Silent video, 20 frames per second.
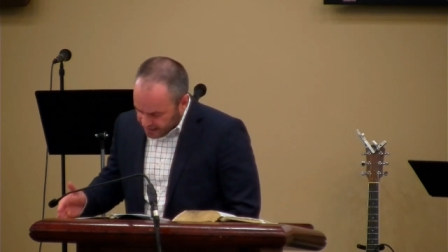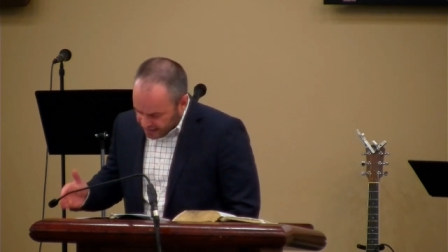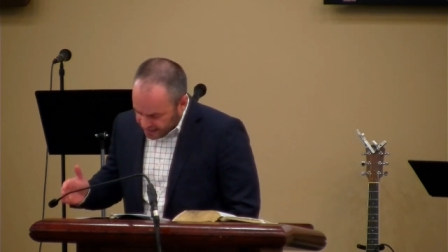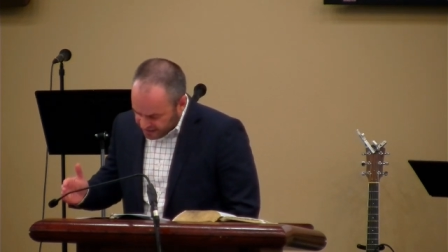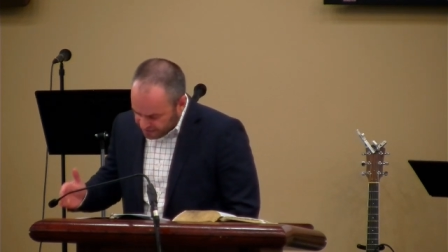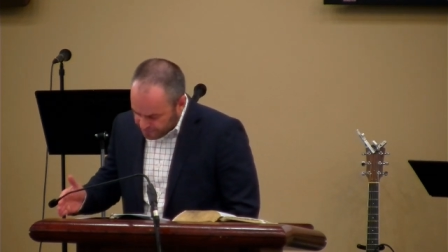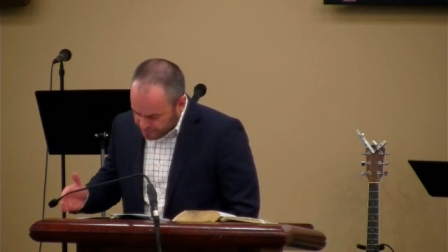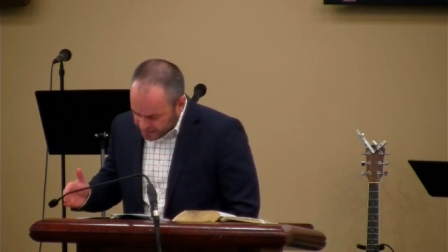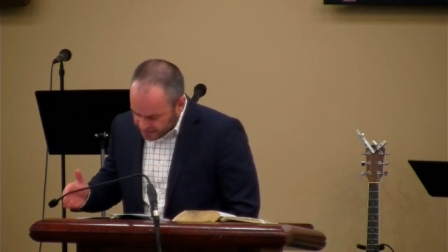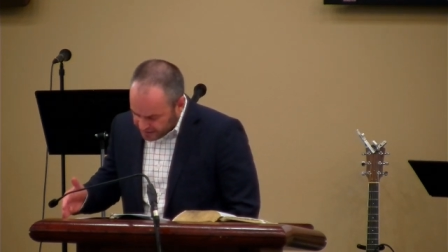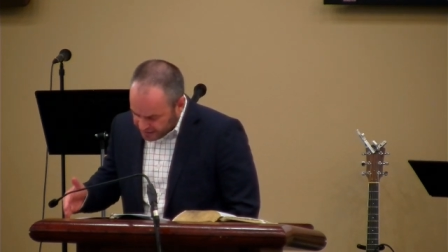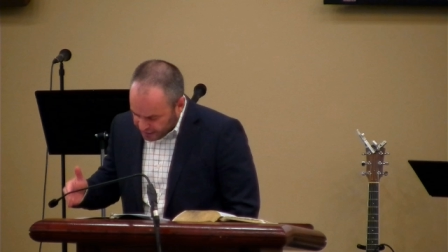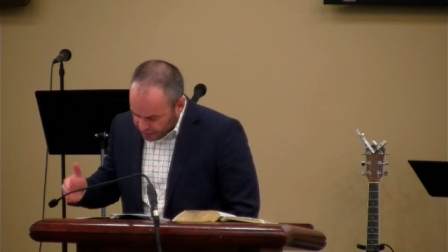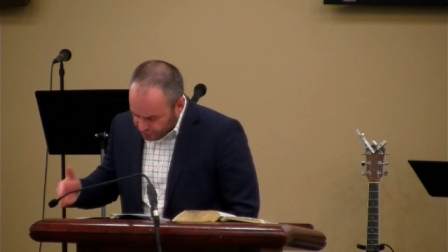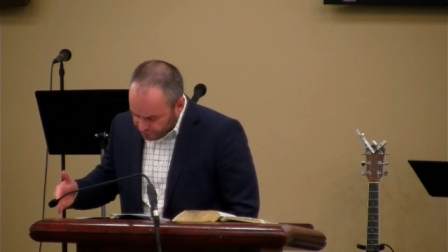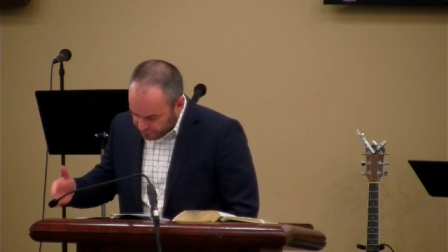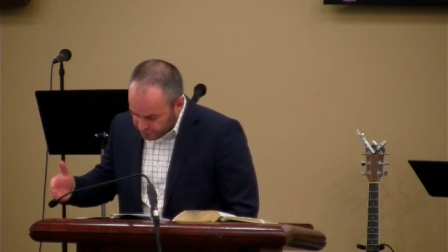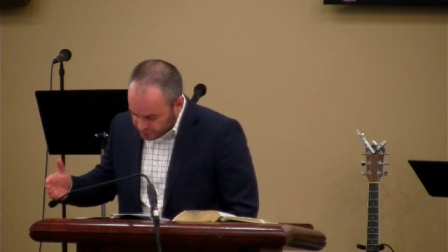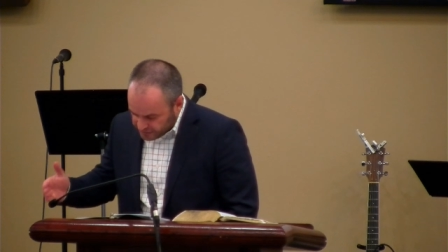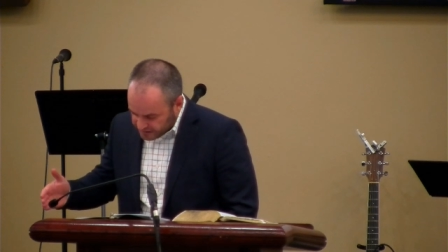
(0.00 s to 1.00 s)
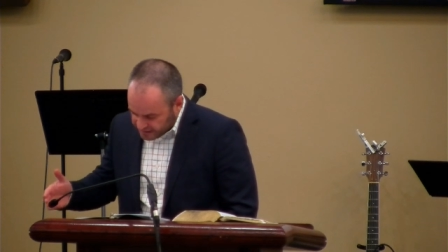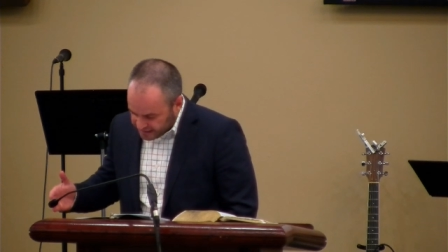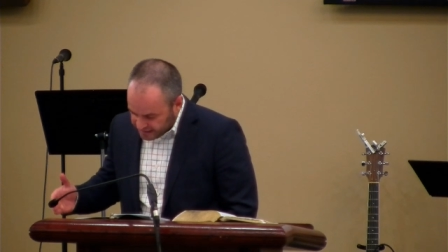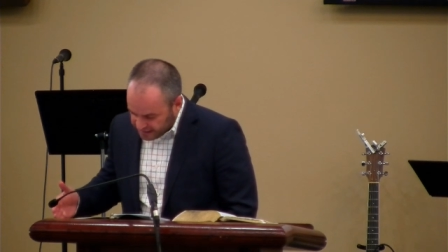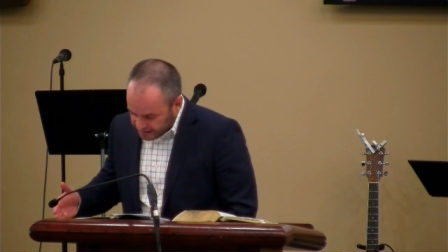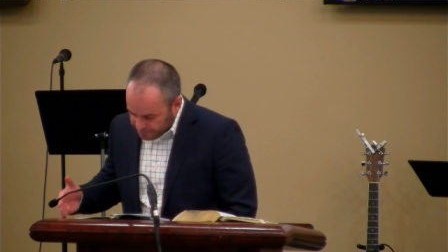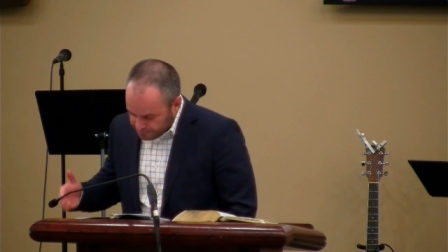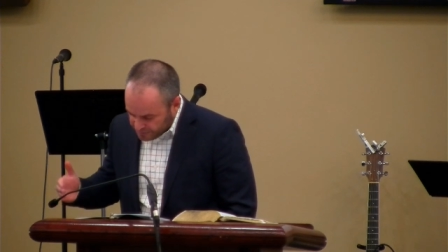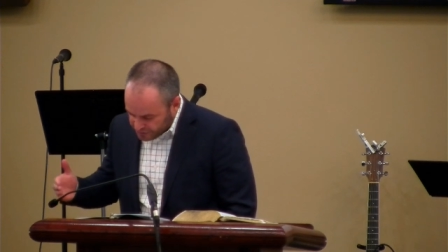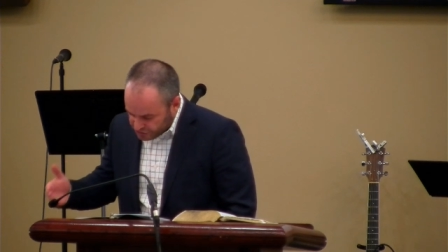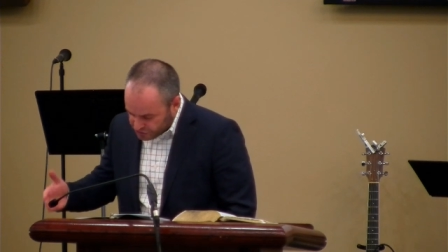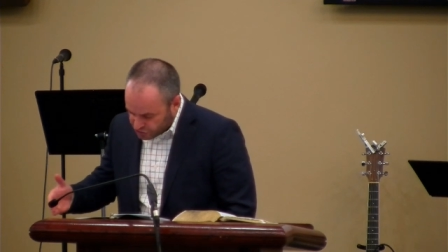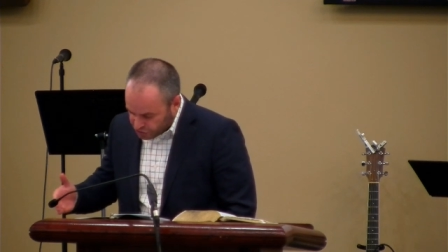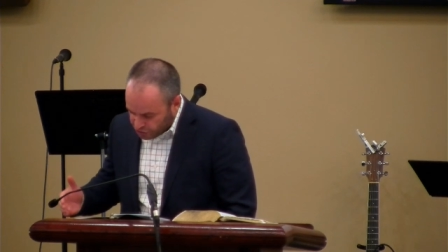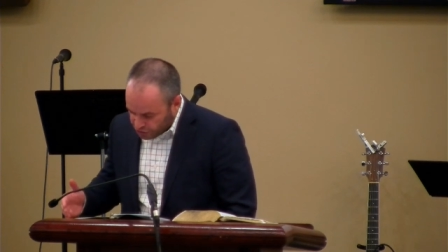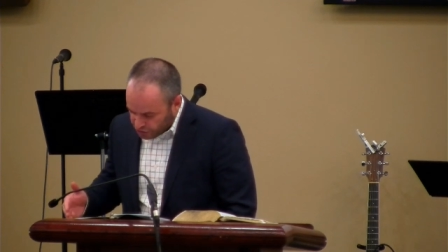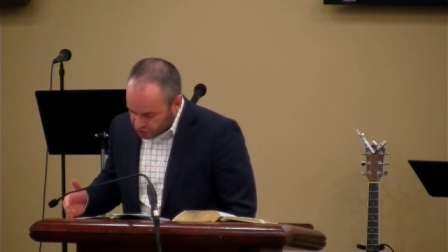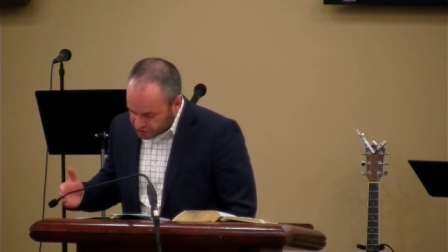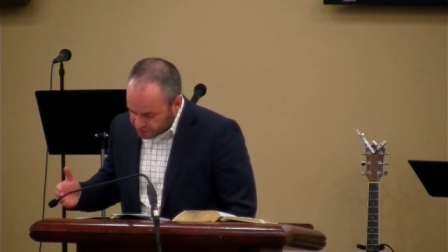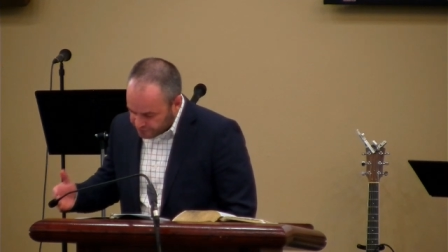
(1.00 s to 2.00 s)
and have been careful to keep the
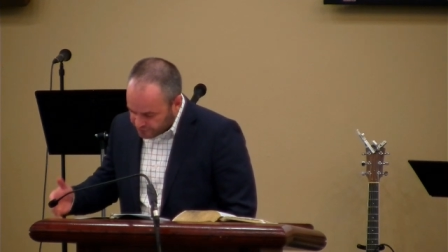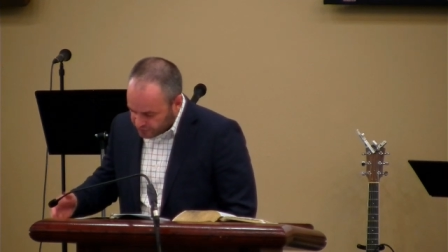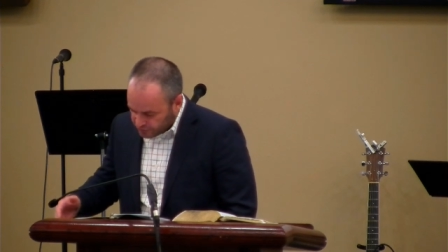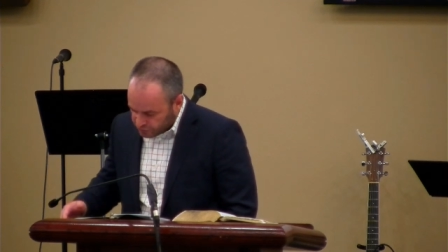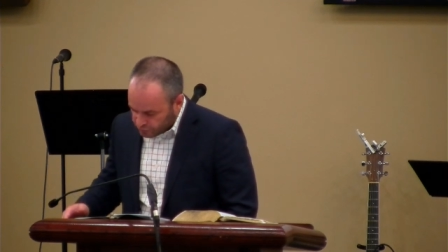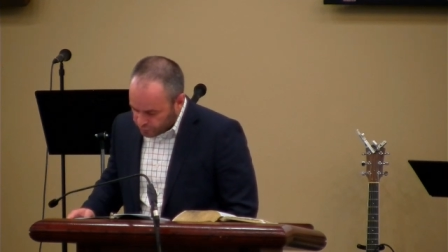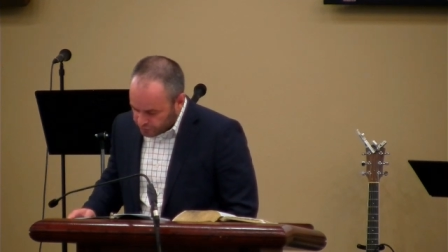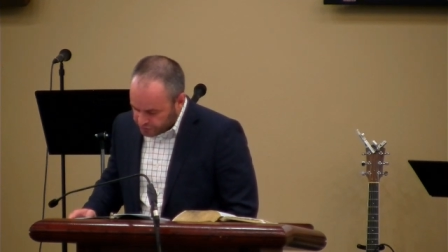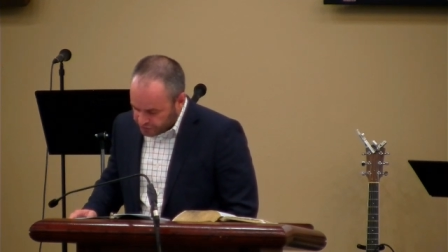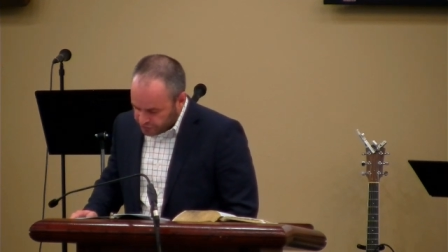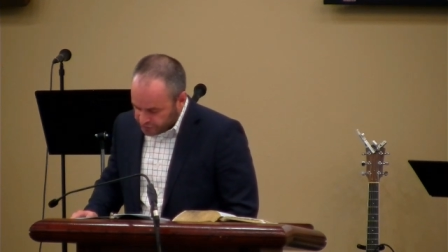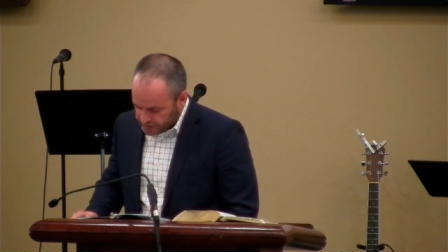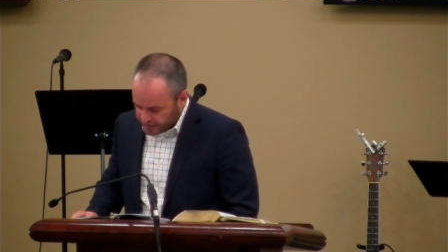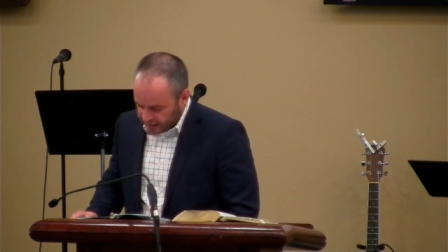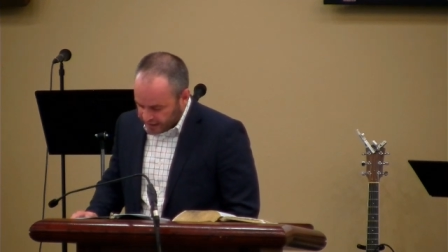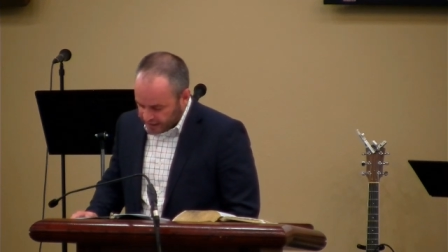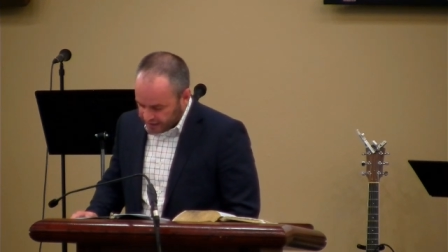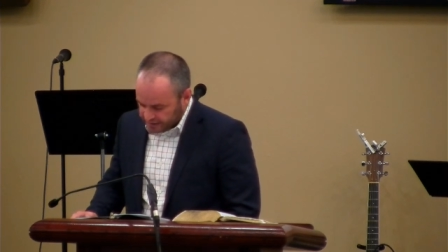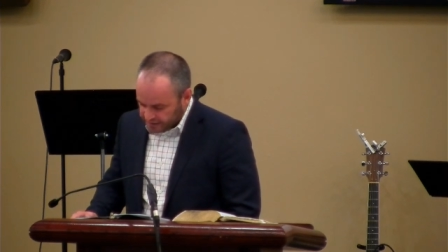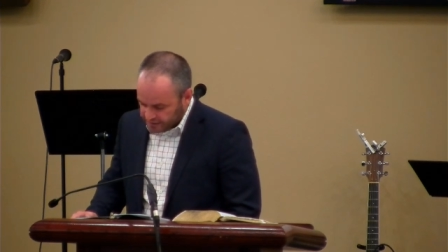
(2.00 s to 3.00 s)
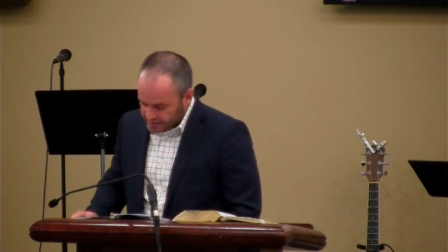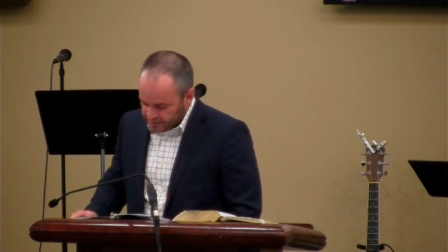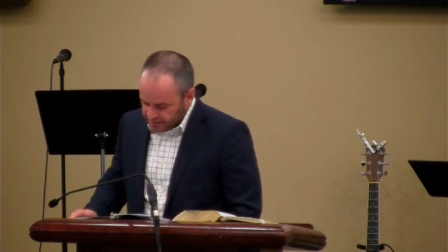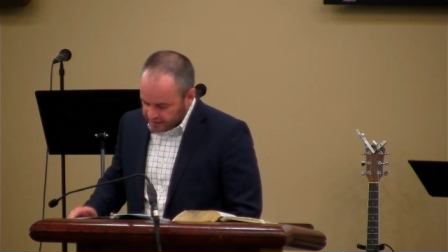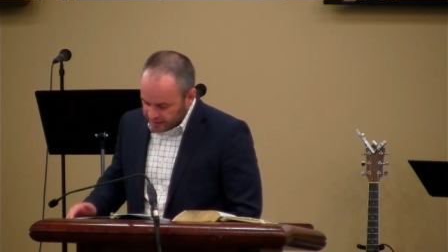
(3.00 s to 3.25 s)
charge of the Lord your God.